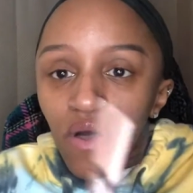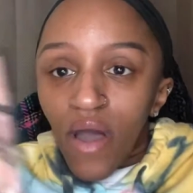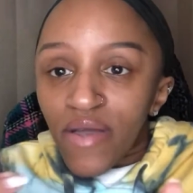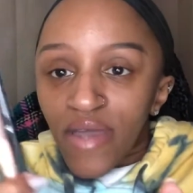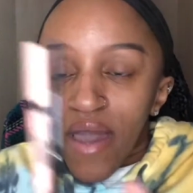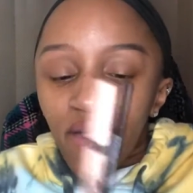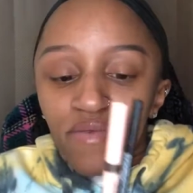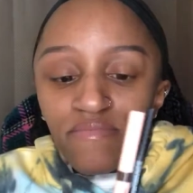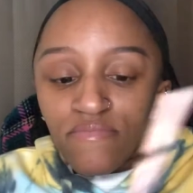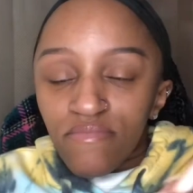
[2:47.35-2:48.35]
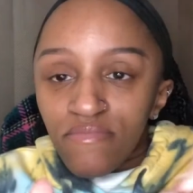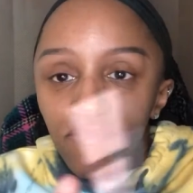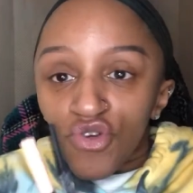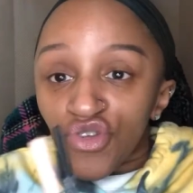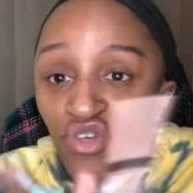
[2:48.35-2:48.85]
Again,
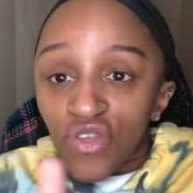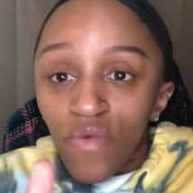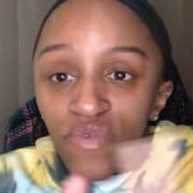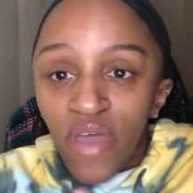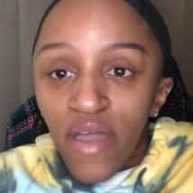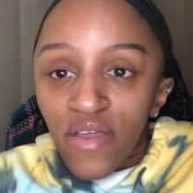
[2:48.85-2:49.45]
you can just start with that.